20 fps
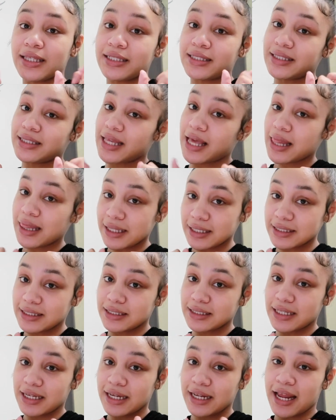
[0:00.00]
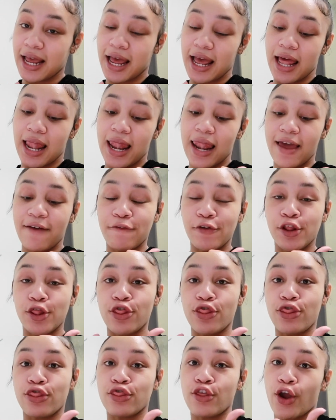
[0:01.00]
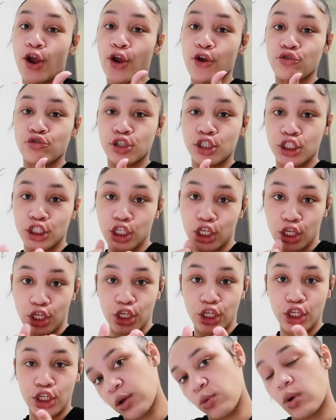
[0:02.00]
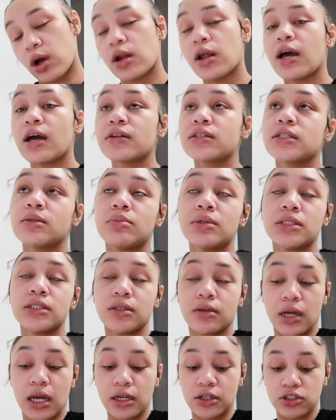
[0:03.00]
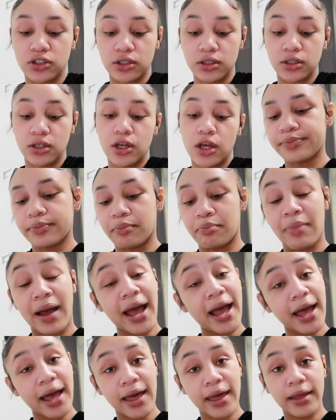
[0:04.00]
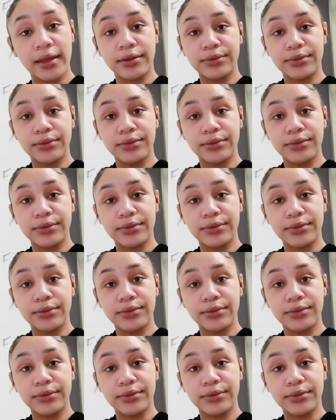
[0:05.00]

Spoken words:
these nails done at 11:30. Why do I have to be so extra? Bye.